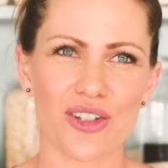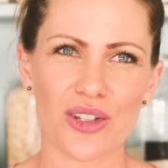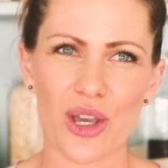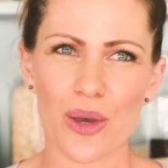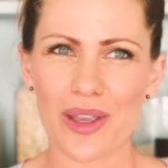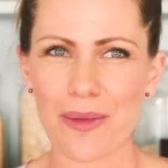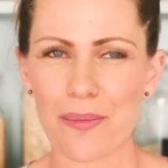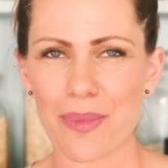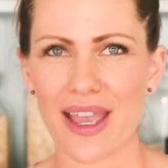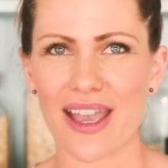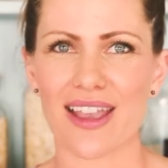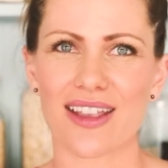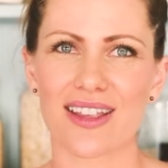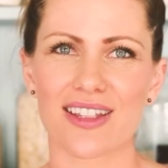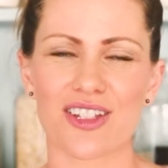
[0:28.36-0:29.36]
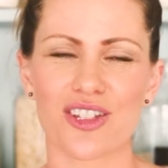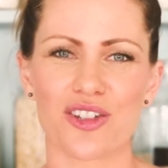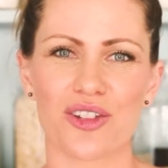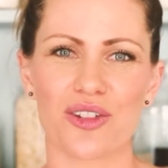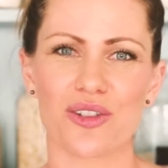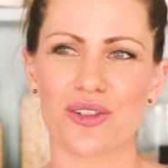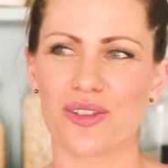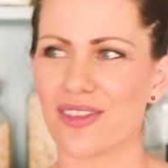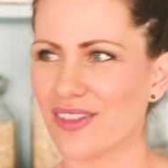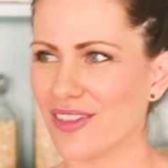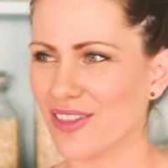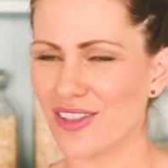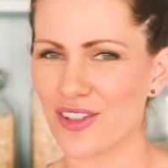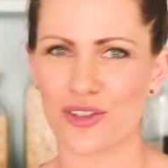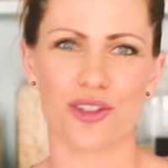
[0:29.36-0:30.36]
going back to
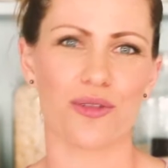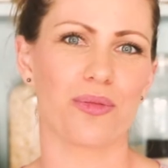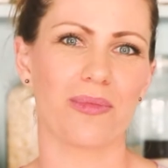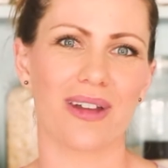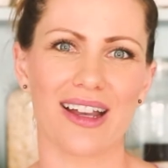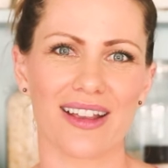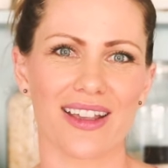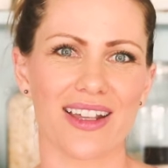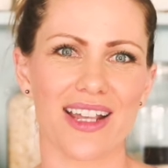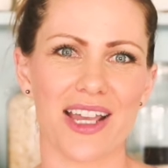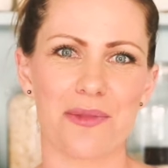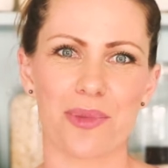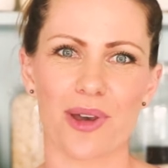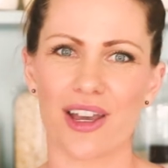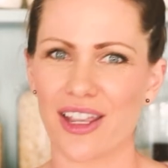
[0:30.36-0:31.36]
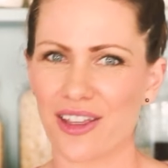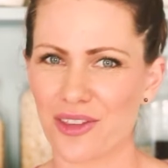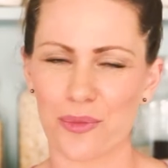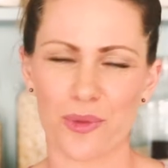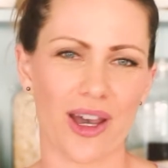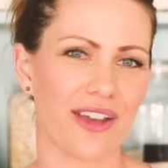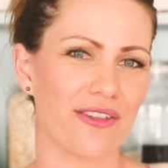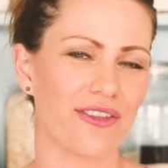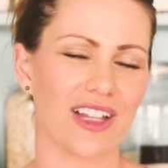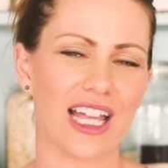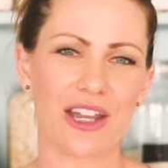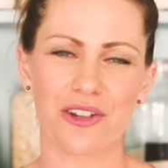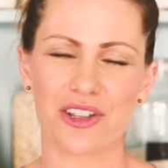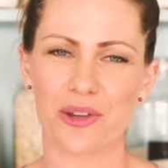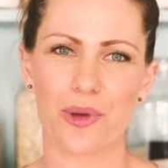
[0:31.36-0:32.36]
the supermarket and buying the white
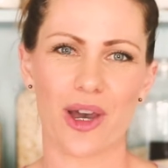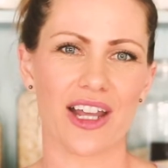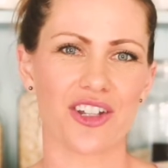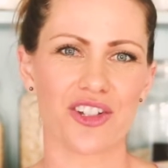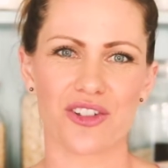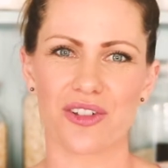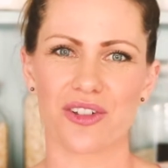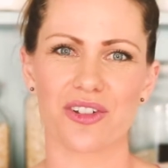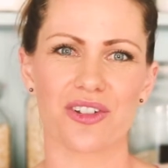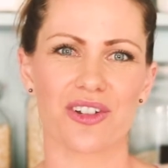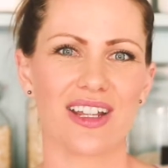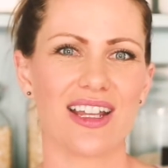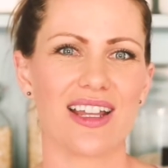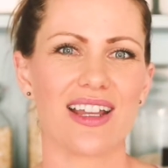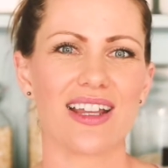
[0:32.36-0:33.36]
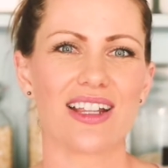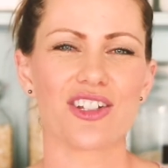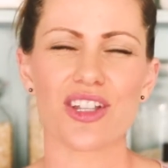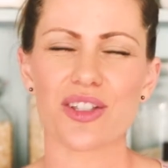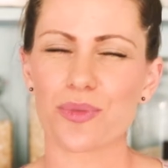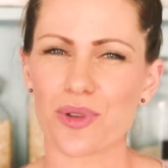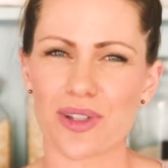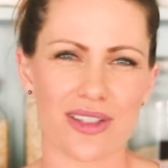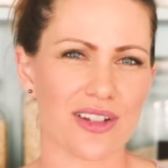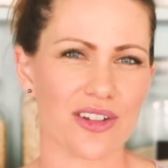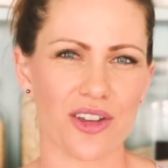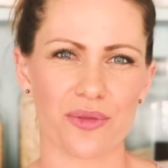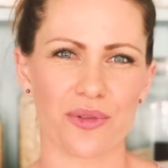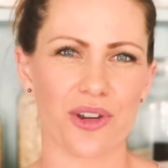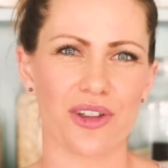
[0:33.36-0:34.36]
flour and the white sugar just wasn't
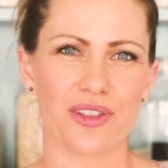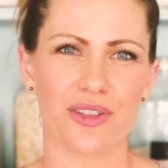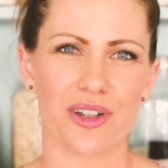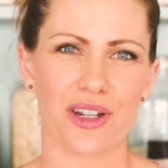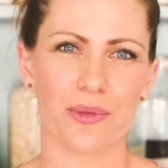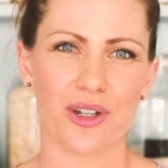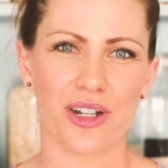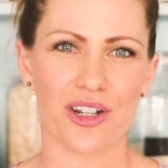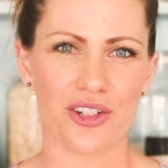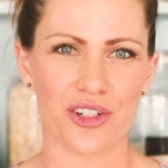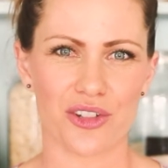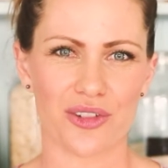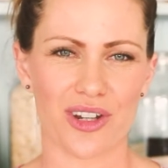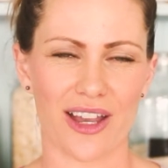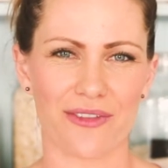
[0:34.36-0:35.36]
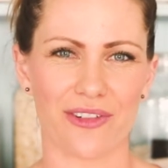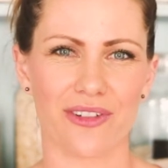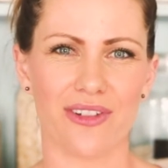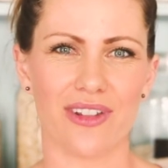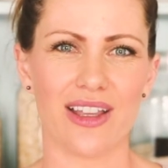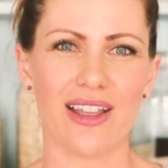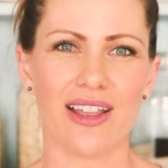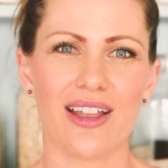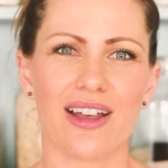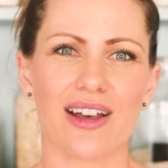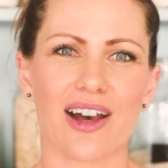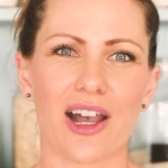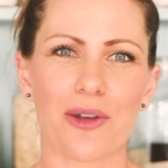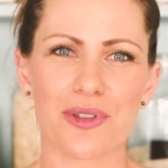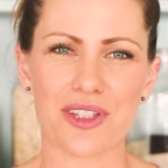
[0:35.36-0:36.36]
a road that I wanted to travel.
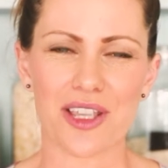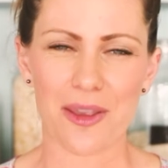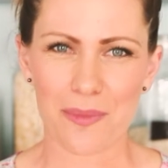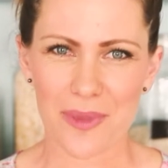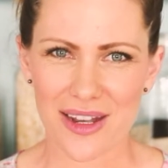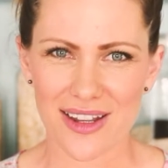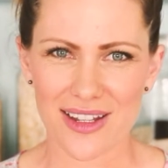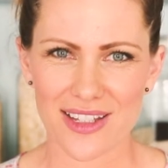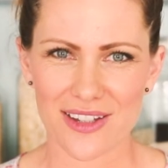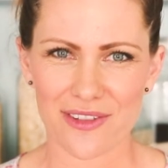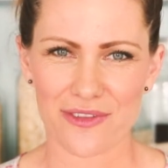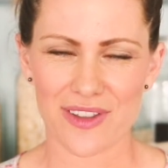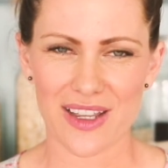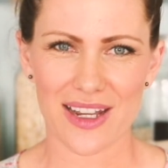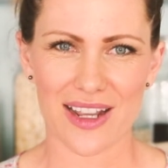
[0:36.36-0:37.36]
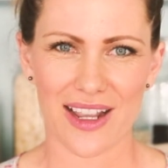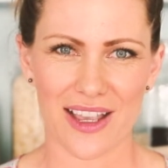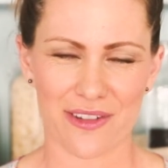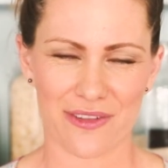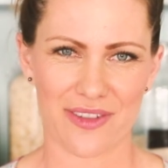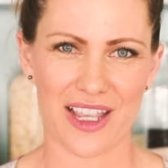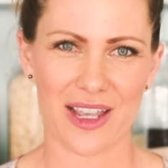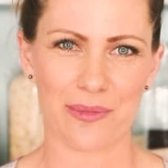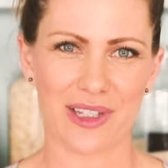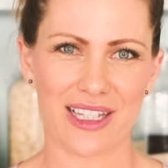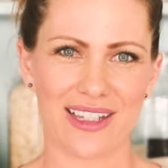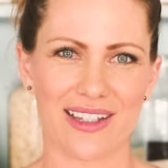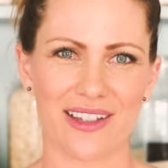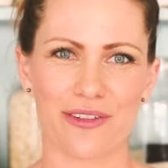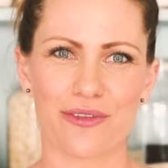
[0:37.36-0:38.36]
I was committed to feeding our
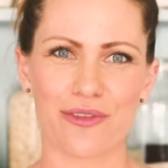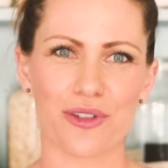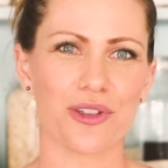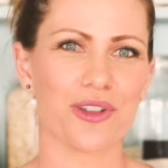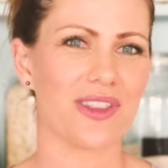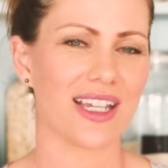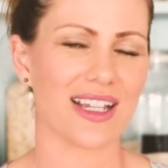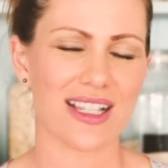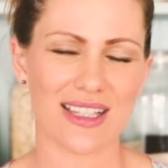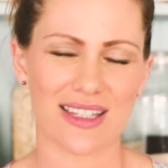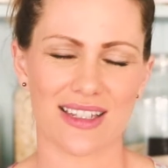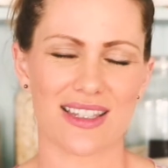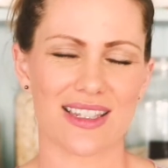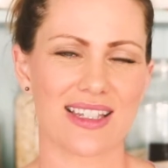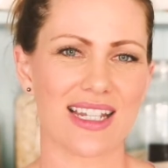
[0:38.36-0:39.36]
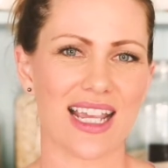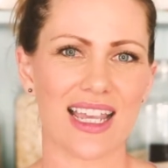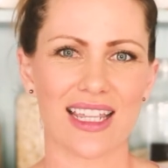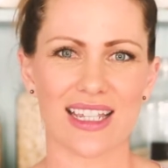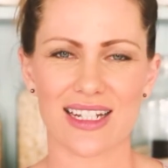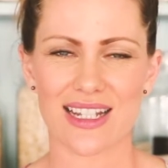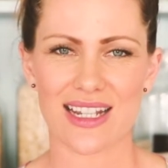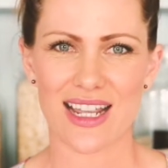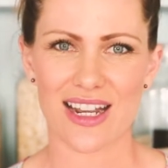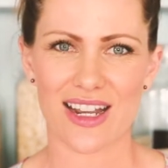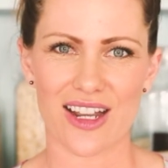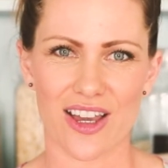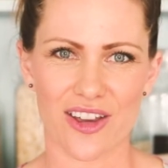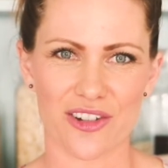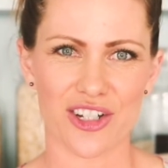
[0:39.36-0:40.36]
family food that sustained
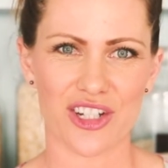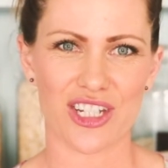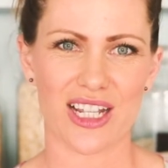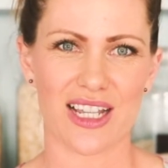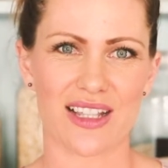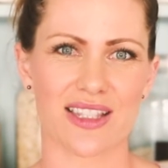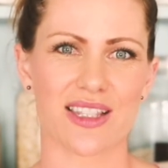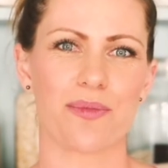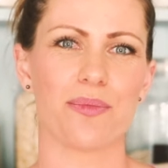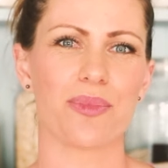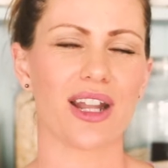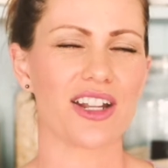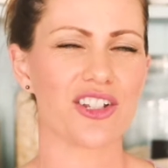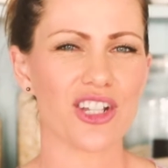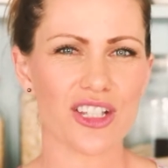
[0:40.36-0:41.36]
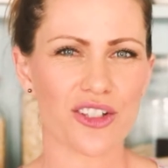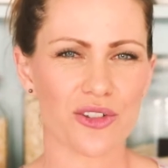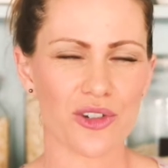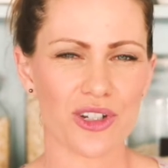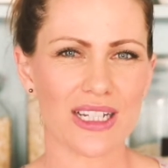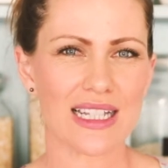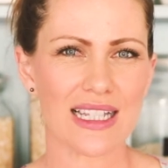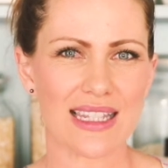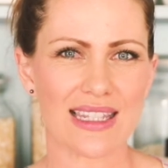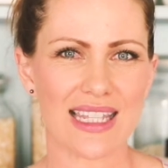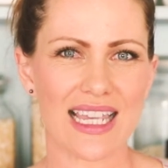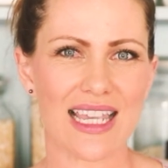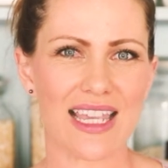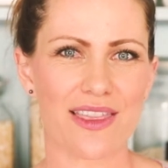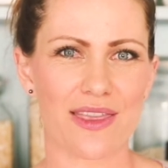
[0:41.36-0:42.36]
and nourished us, but I just couldn't
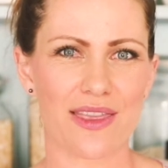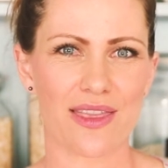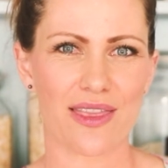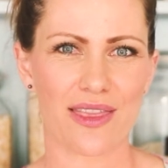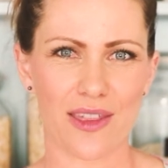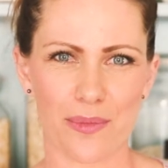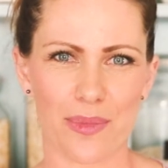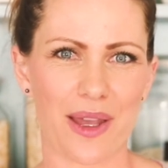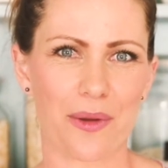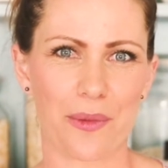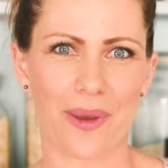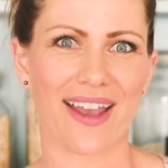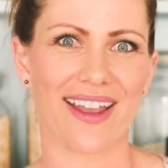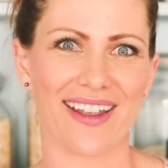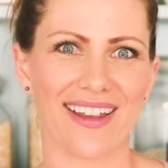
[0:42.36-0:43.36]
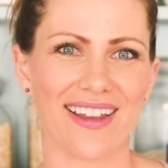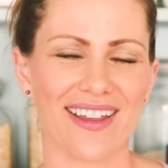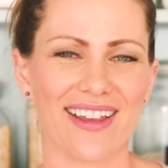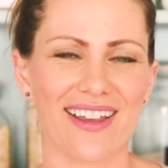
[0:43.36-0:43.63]
see the better way.